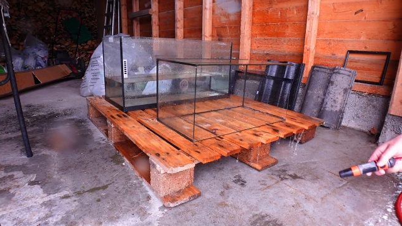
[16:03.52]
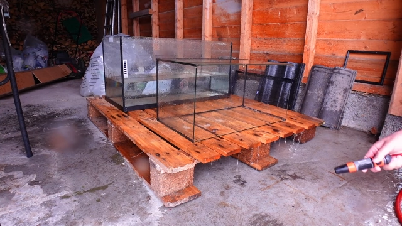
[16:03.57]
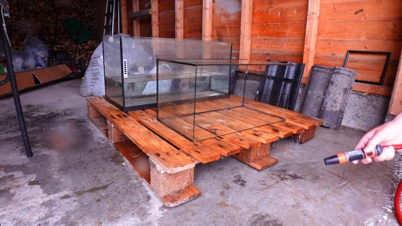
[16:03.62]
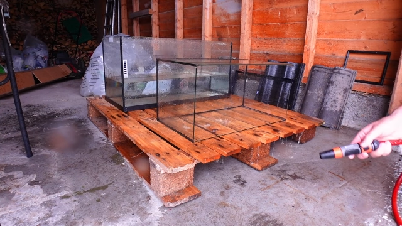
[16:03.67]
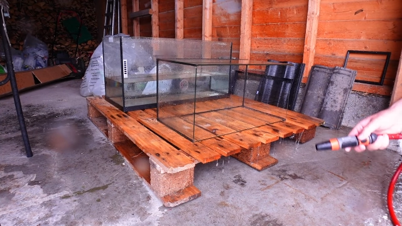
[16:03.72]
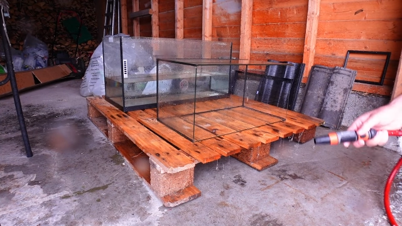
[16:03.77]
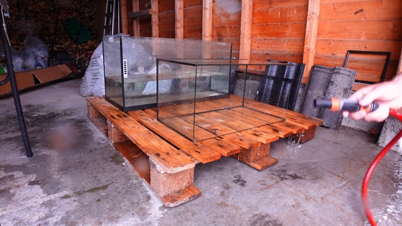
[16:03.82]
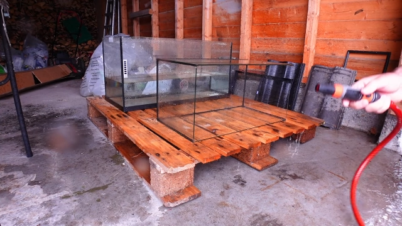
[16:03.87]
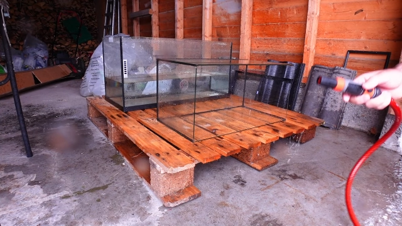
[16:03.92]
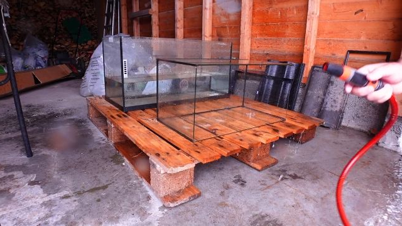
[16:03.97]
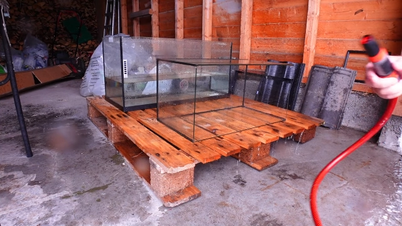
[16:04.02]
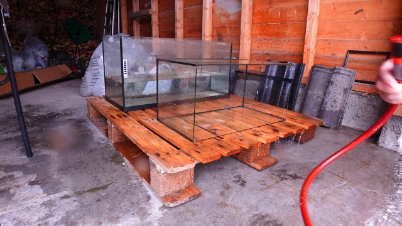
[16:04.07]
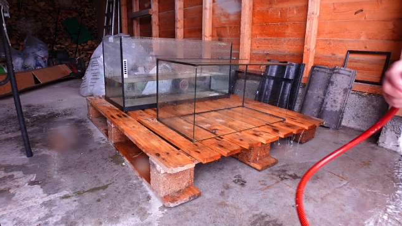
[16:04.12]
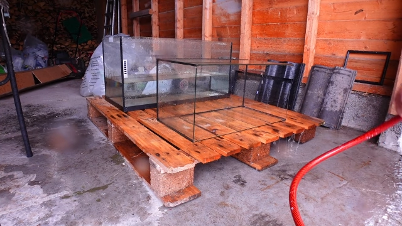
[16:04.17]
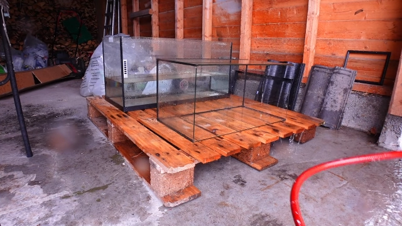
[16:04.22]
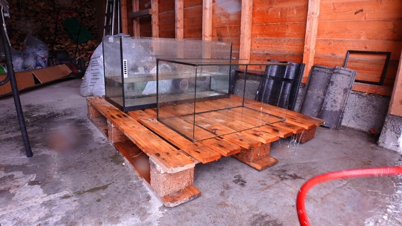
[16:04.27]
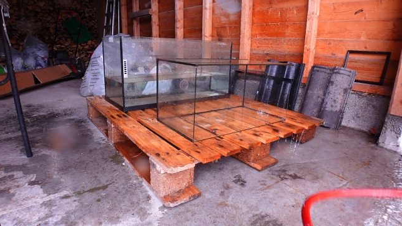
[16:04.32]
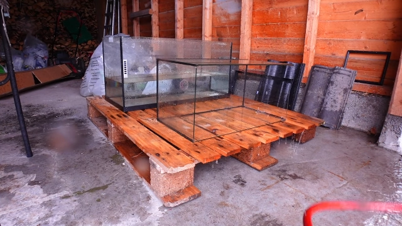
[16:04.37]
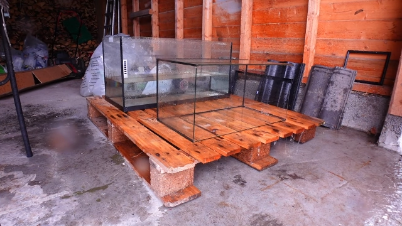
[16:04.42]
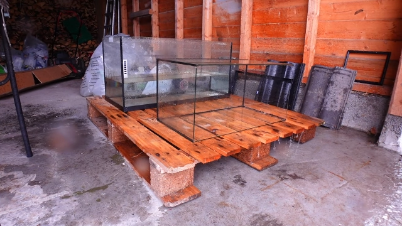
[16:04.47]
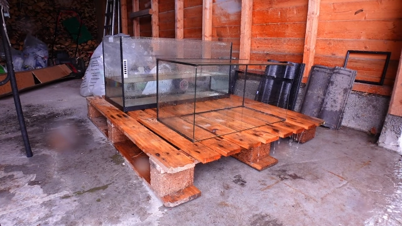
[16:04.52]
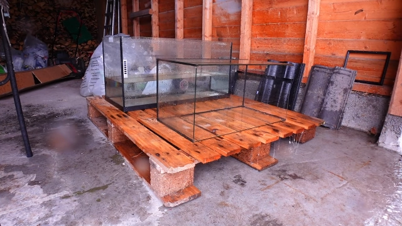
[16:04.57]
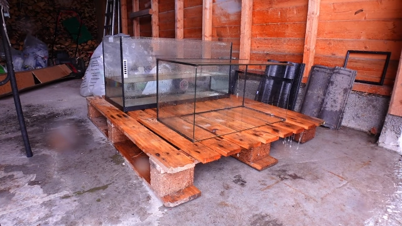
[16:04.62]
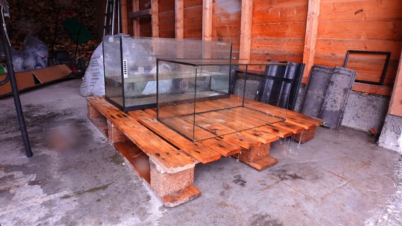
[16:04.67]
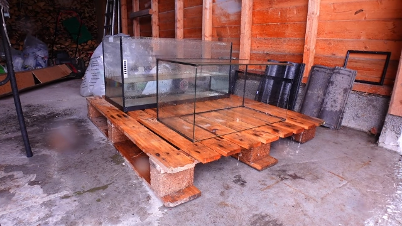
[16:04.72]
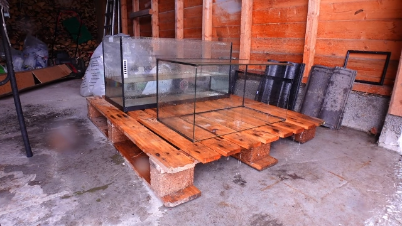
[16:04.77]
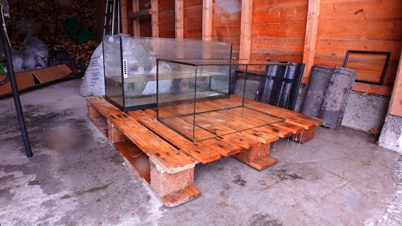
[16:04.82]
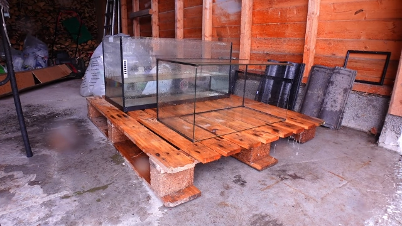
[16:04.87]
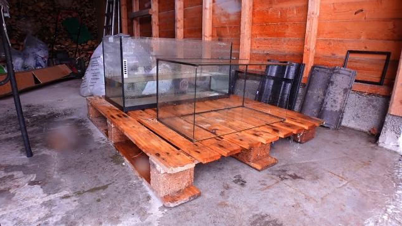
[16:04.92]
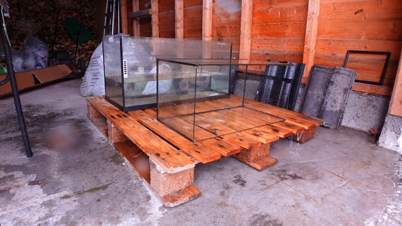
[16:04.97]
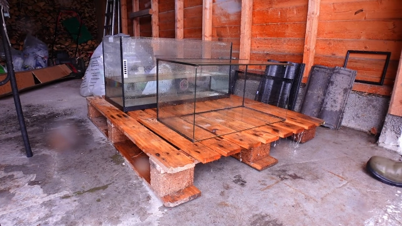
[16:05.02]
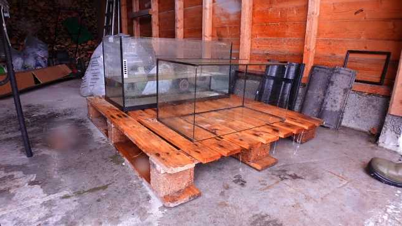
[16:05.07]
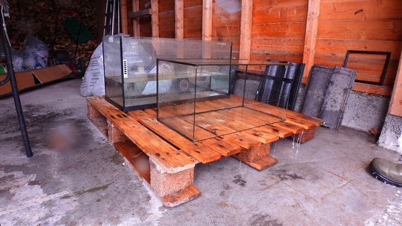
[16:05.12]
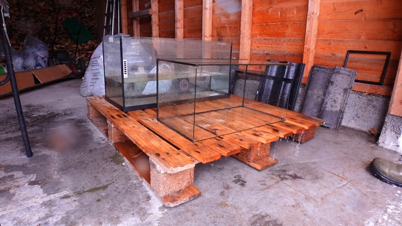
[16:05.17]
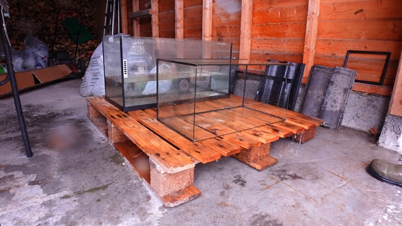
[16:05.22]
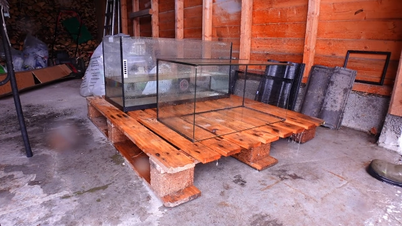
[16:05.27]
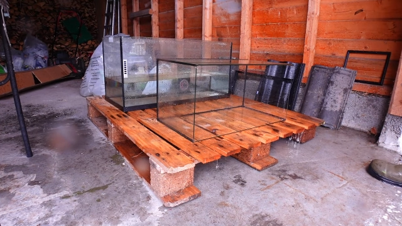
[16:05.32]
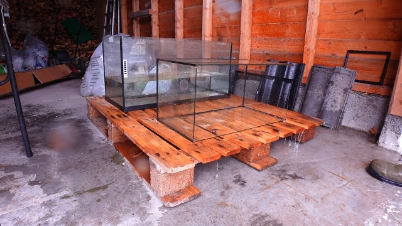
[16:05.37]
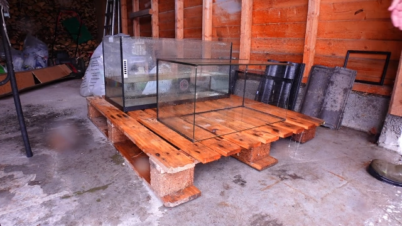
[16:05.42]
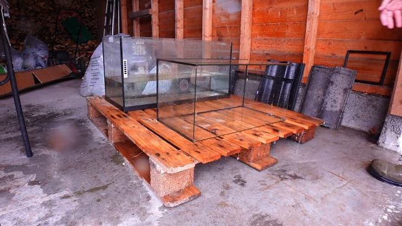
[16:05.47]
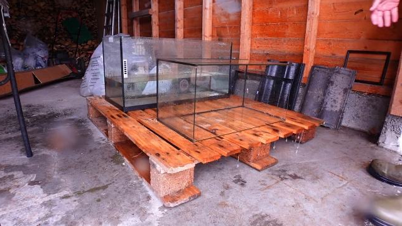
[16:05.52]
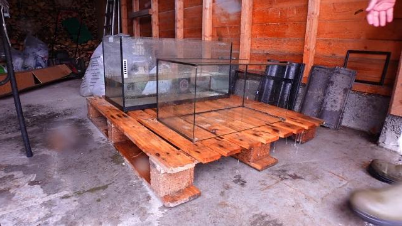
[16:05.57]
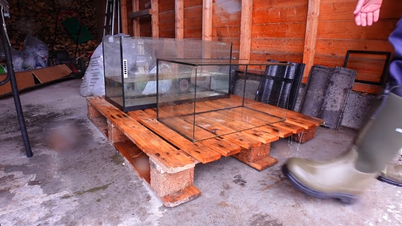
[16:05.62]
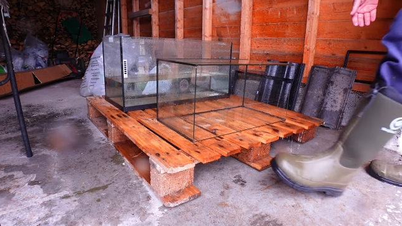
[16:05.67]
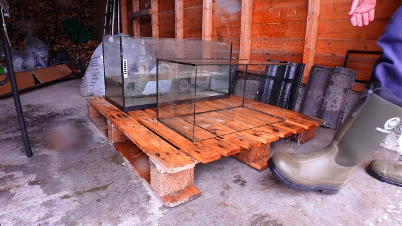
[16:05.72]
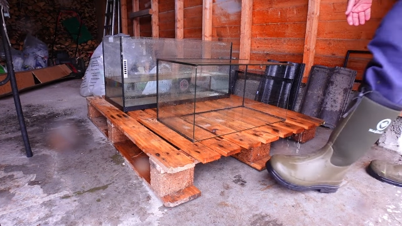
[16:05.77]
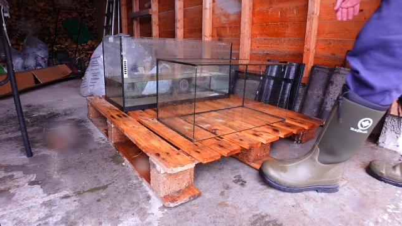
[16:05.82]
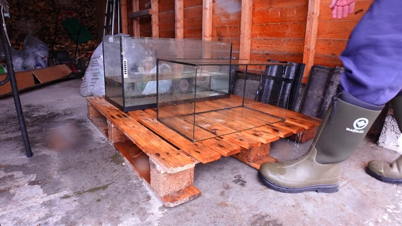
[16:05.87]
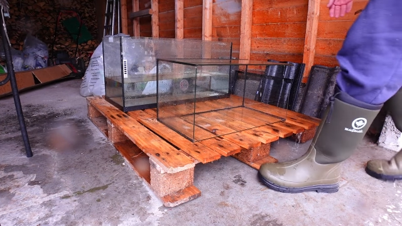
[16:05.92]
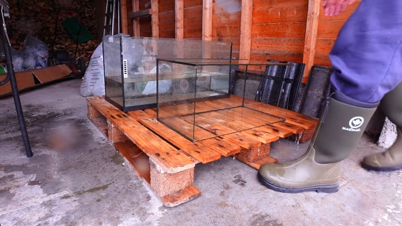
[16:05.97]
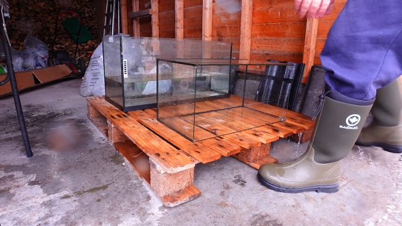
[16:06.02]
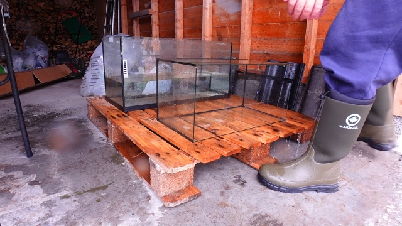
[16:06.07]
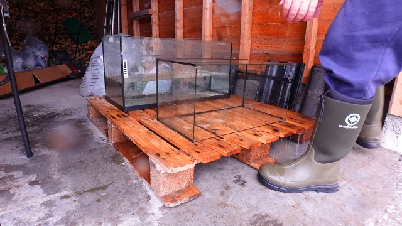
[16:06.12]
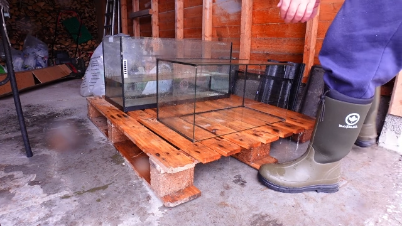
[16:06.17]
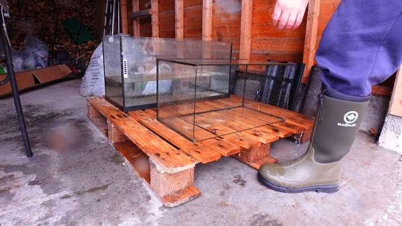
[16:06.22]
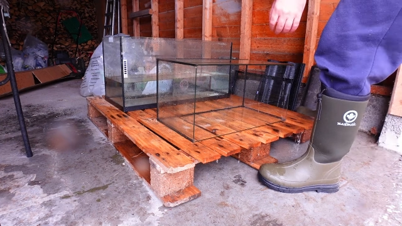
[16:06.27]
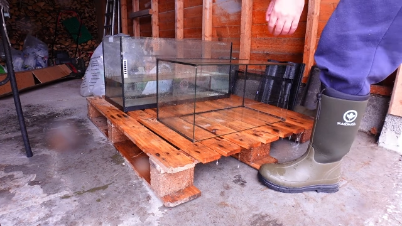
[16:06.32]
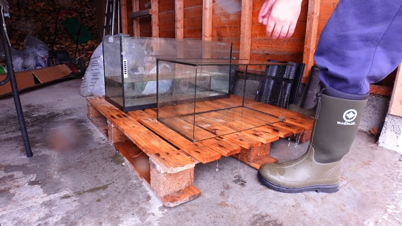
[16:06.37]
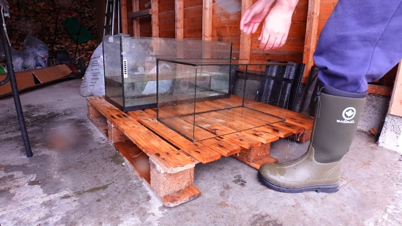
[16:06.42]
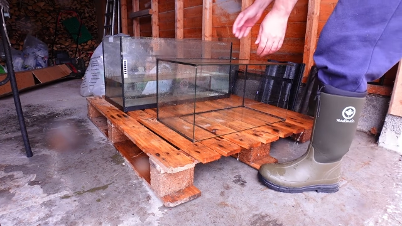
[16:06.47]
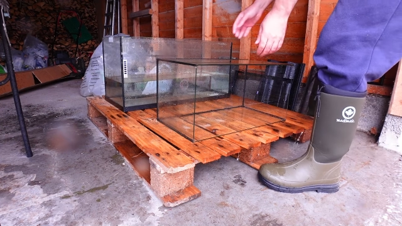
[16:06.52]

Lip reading: (no speaker visible)